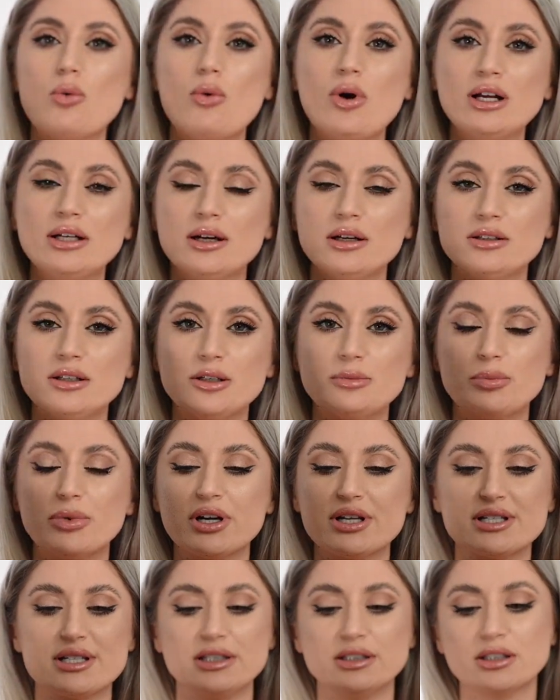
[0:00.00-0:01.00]

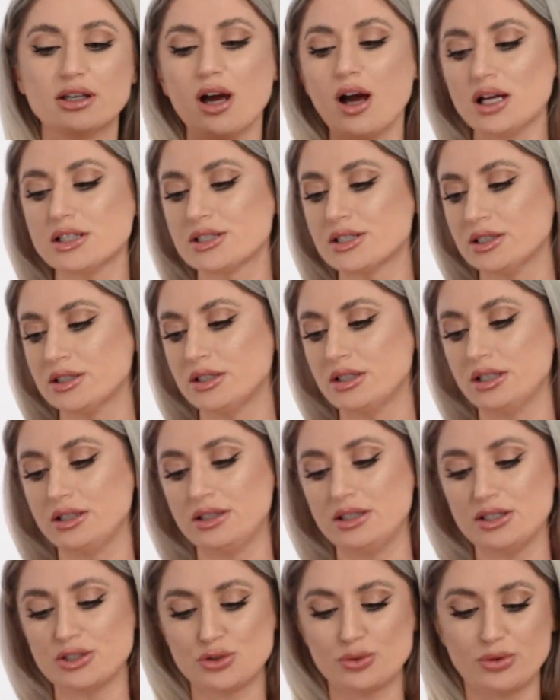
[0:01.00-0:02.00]
100% cotton.
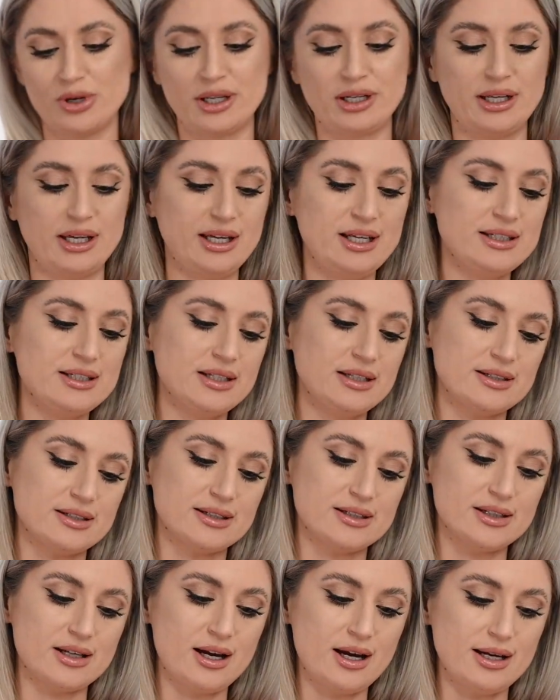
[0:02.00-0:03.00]
This one is in
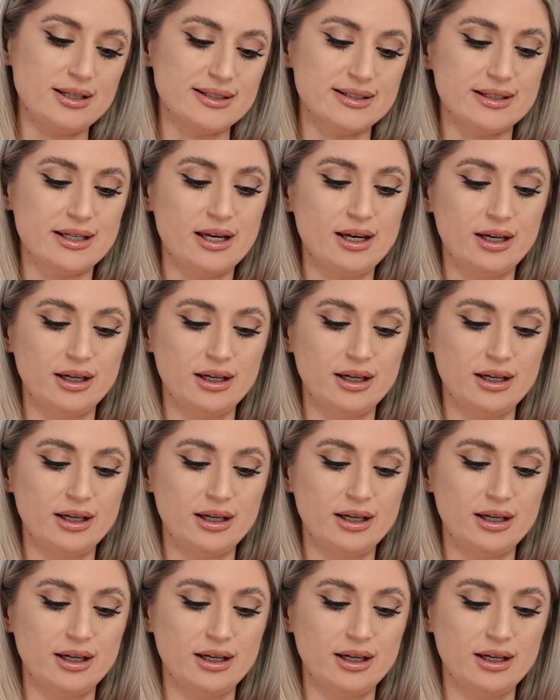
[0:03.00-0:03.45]
size